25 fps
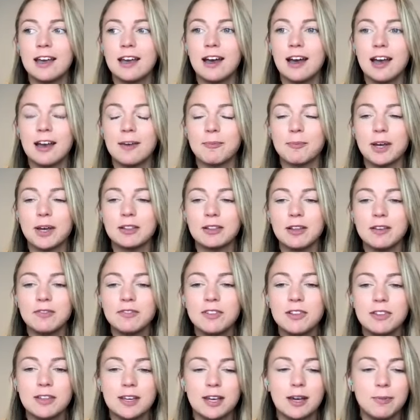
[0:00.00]
I love
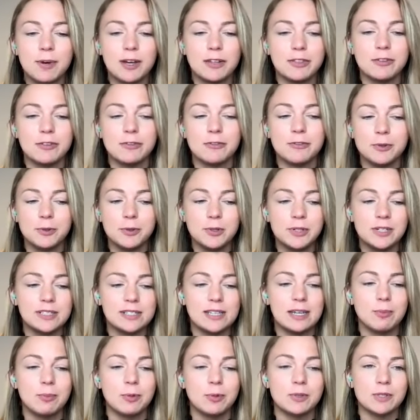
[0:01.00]
the thing about the food
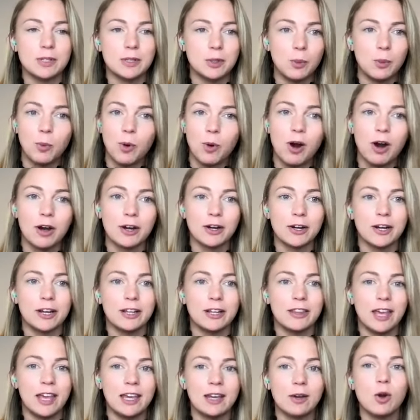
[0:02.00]
examples and the water
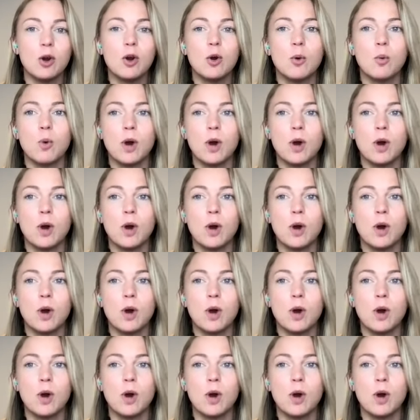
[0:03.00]
and like